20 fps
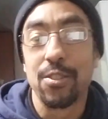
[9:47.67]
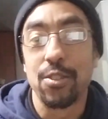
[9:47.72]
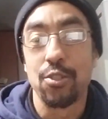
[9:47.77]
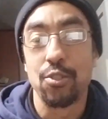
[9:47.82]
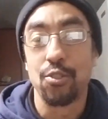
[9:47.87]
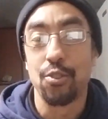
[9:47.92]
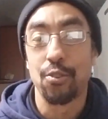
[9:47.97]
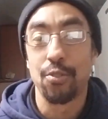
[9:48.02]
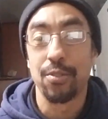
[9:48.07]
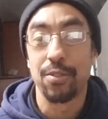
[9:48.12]
and the
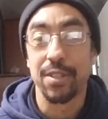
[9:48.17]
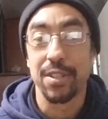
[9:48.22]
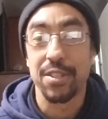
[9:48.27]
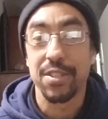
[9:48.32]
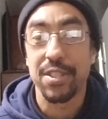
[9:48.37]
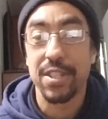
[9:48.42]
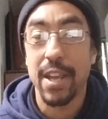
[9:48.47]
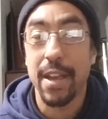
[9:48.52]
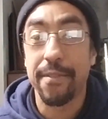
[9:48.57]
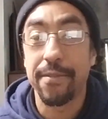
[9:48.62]

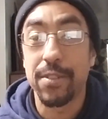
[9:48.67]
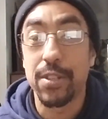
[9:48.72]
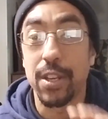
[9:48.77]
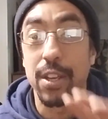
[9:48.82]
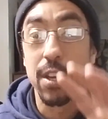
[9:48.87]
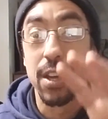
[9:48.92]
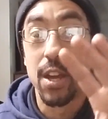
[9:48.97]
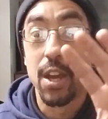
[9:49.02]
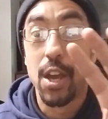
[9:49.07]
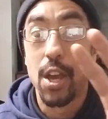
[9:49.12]
journalists have
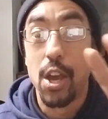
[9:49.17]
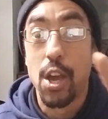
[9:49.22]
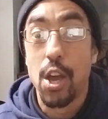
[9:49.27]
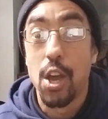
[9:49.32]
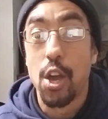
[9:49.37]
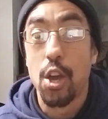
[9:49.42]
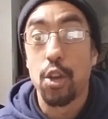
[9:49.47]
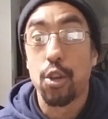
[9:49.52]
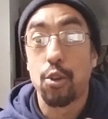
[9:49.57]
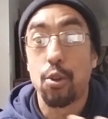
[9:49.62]
to
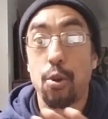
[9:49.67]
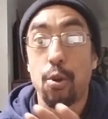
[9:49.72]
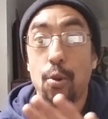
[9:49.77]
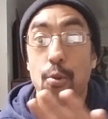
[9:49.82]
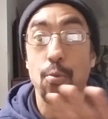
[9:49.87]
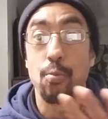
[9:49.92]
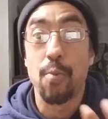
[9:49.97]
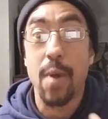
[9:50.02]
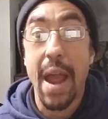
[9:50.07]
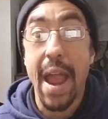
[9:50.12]

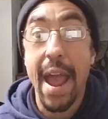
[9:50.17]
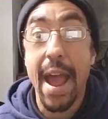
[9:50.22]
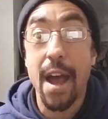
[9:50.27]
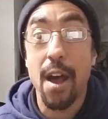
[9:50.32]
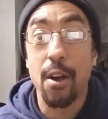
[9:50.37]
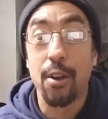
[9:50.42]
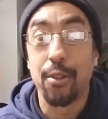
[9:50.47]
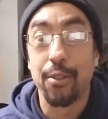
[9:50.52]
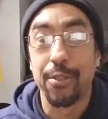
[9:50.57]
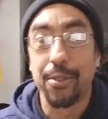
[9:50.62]

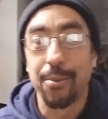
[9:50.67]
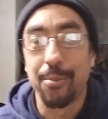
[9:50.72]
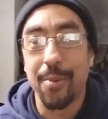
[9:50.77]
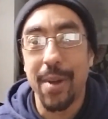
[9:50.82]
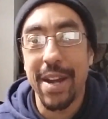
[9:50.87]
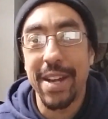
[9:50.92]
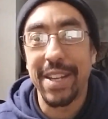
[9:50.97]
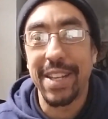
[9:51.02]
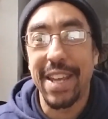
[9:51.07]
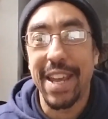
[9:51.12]
corral the
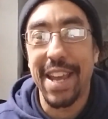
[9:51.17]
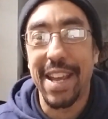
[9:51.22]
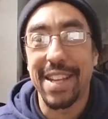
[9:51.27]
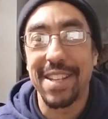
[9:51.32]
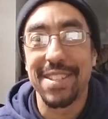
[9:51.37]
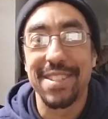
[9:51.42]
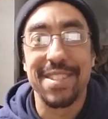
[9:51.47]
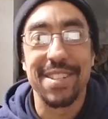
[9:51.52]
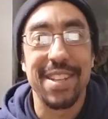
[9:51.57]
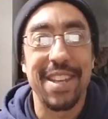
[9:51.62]

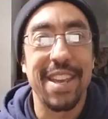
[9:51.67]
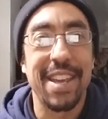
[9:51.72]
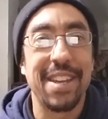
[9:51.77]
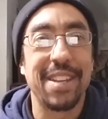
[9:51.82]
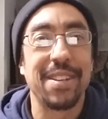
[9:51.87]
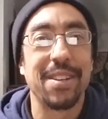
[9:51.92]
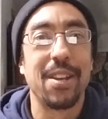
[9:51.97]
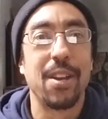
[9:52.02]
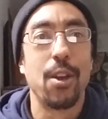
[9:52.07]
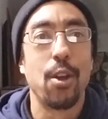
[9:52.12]
renegades
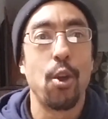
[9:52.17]
again.